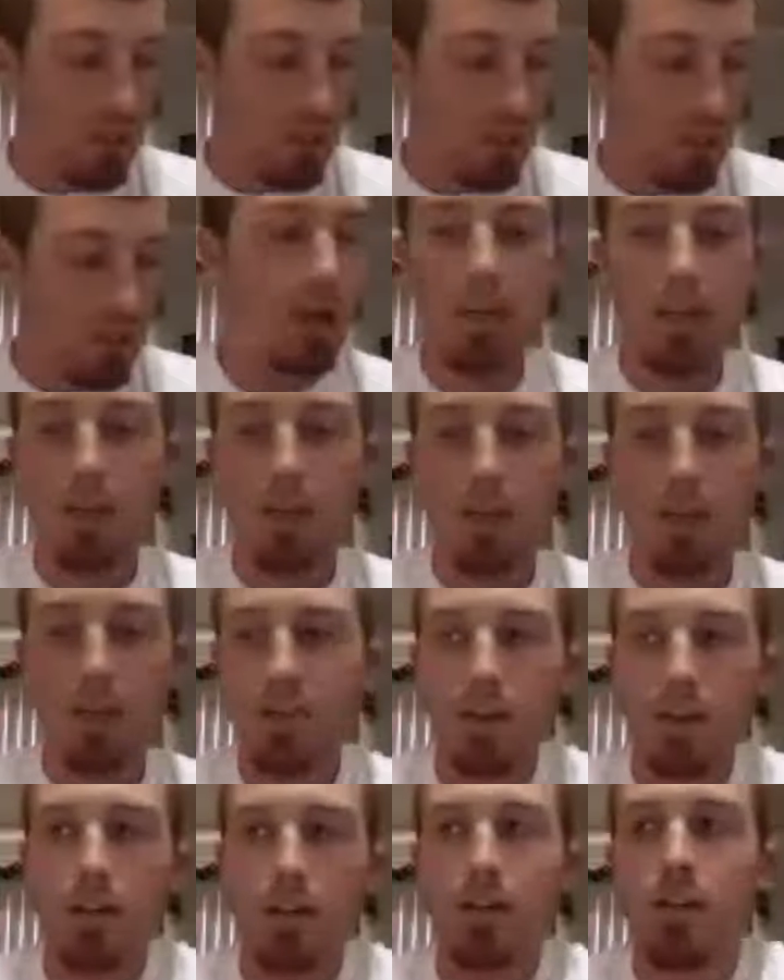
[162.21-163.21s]
I am
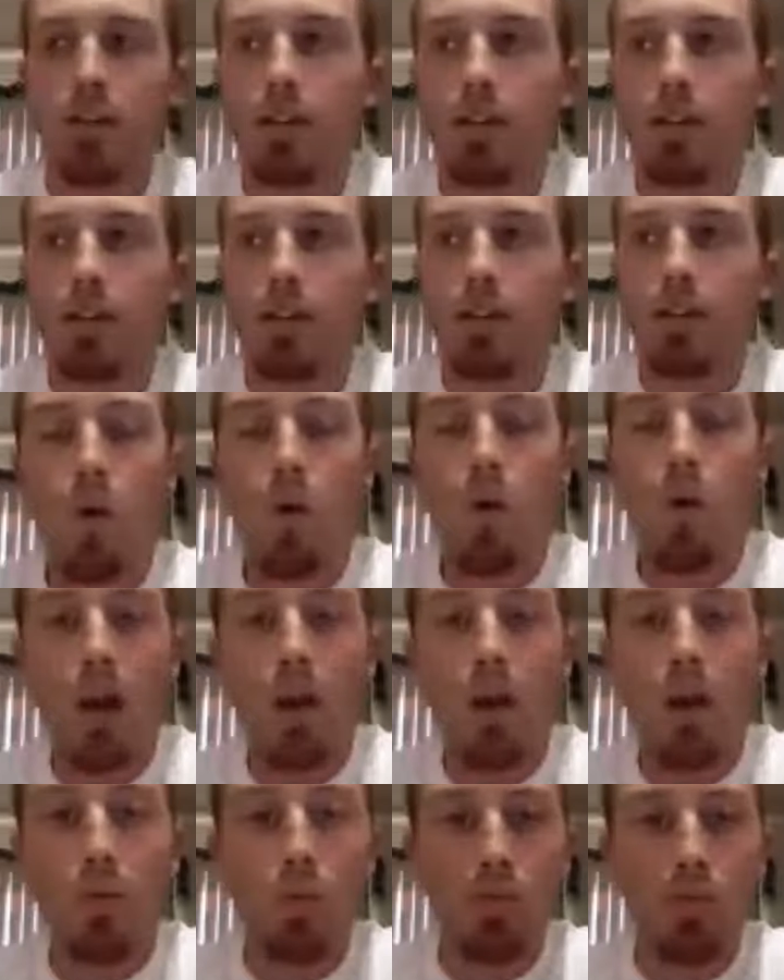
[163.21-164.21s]
attending
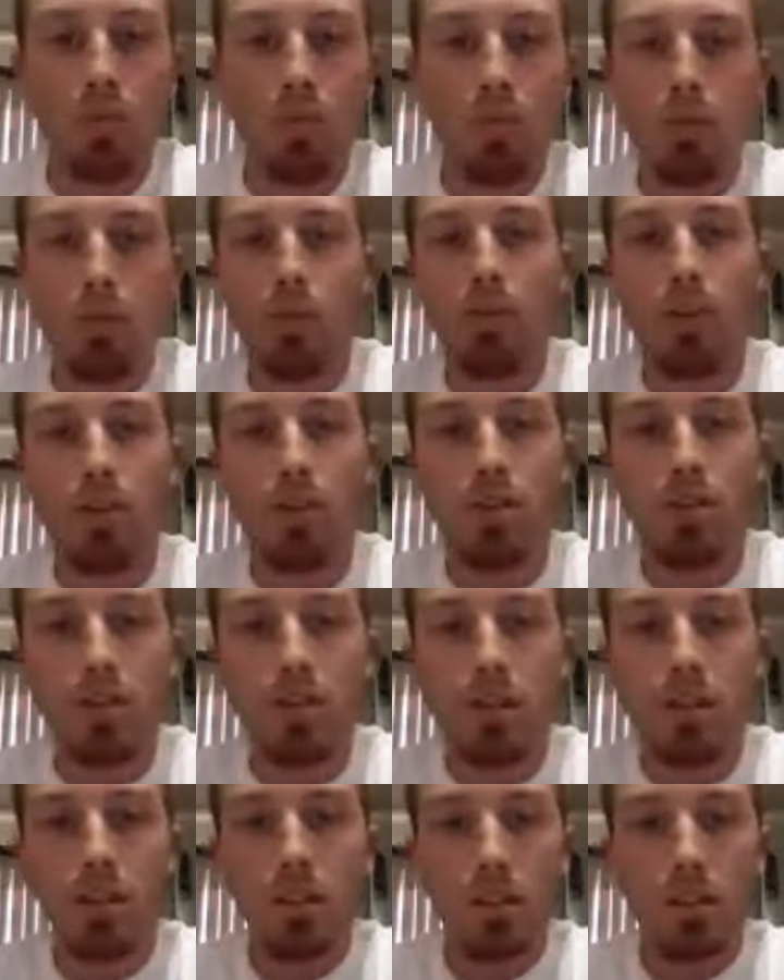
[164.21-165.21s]
Ohio Northern
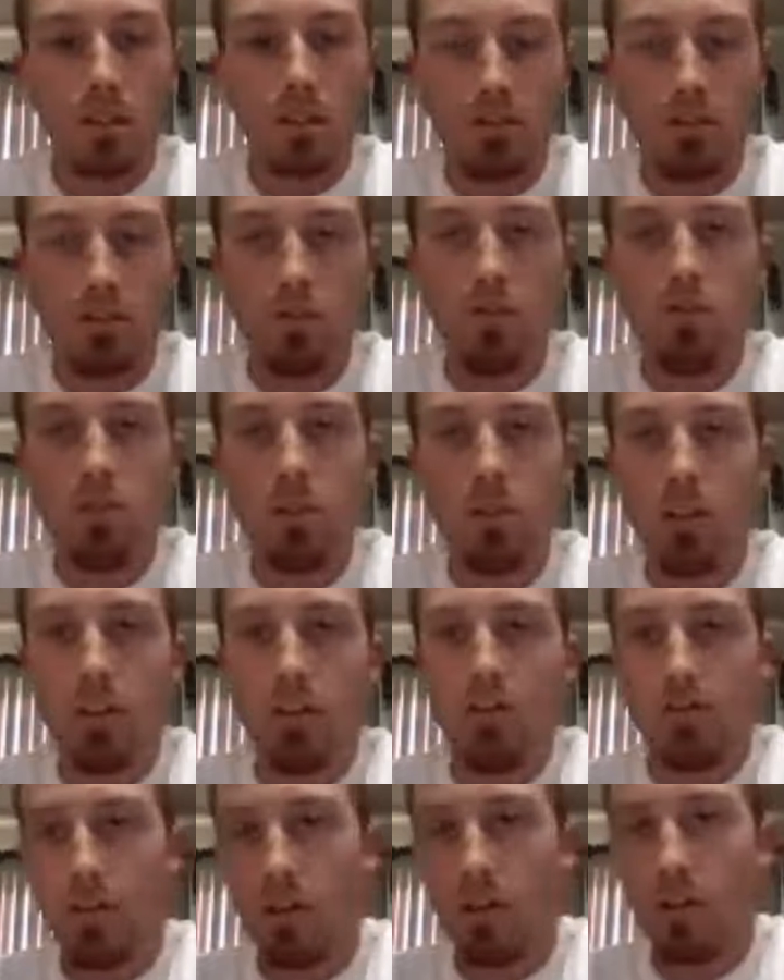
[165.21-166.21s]
University to
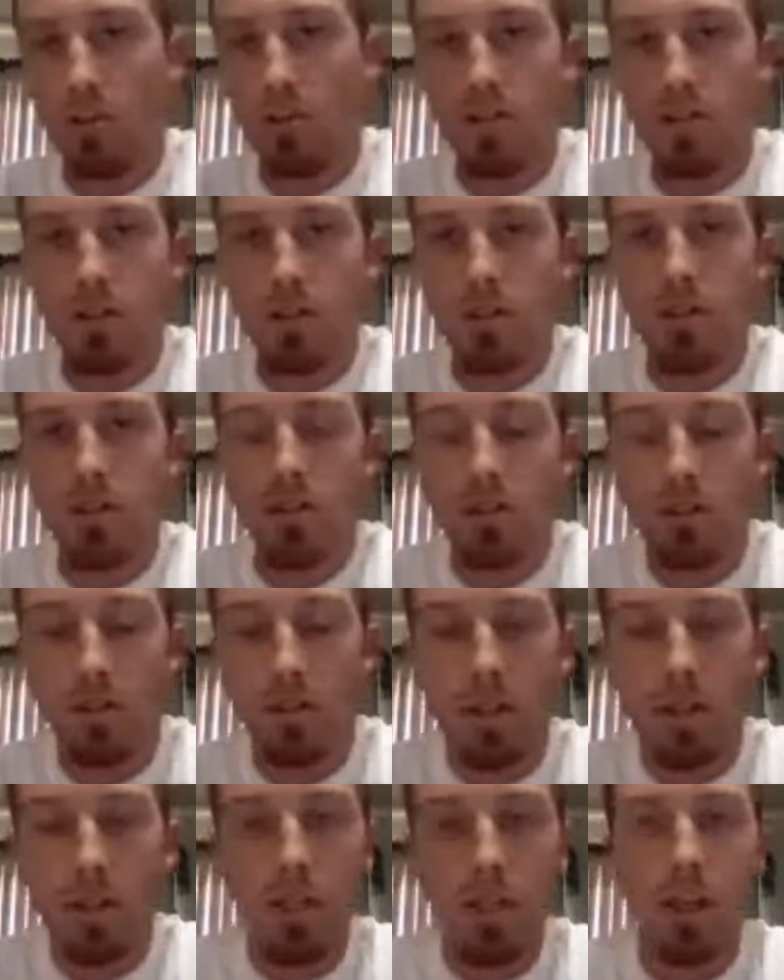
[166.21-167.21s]
study pharmacy
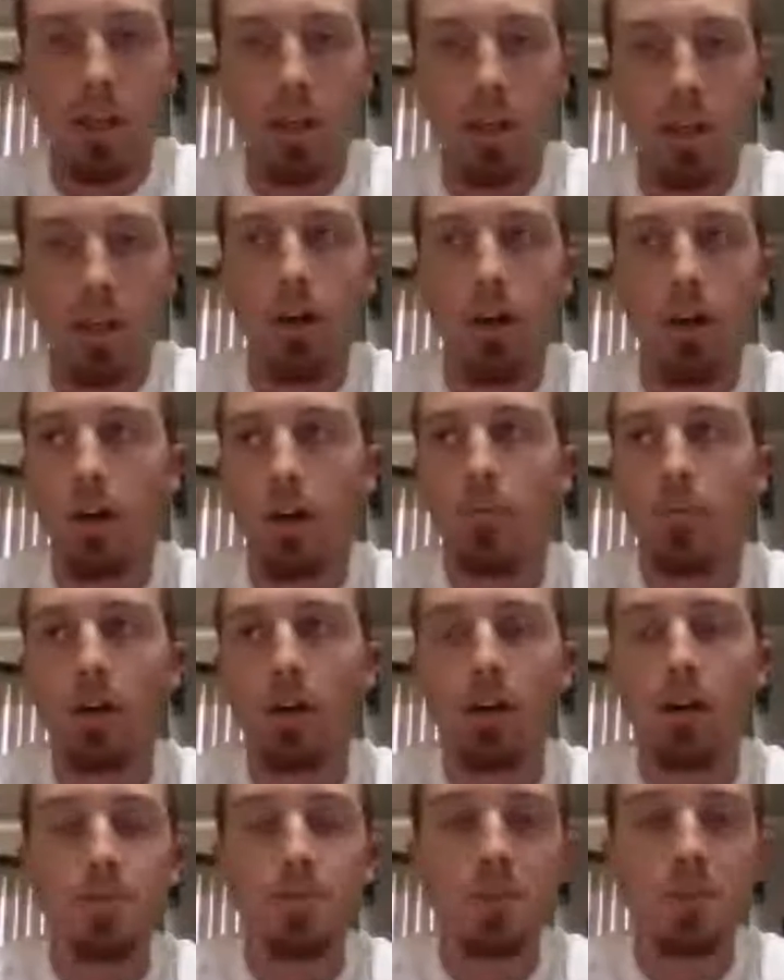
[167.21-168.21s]
and
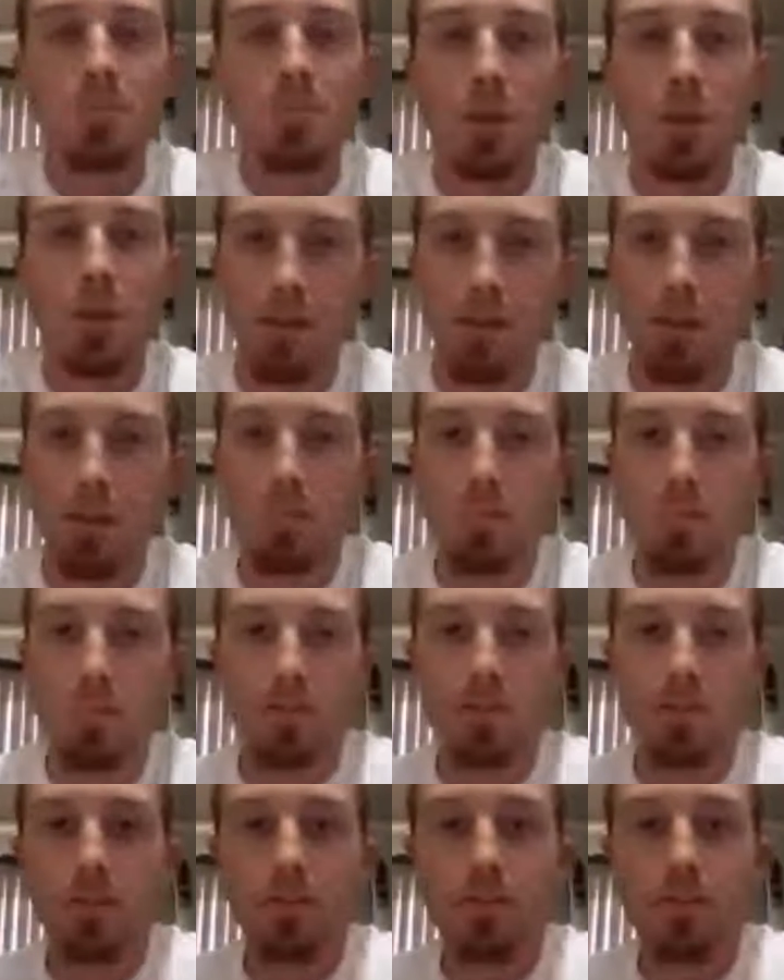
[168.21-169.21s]
possibly minor in
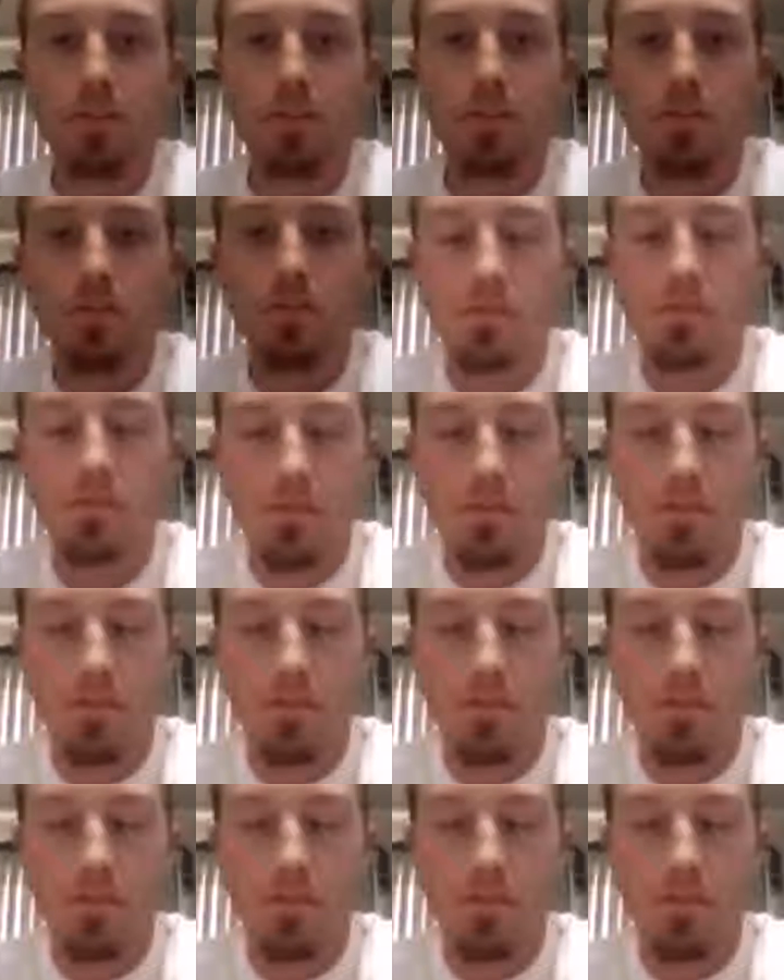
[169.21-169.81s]
business.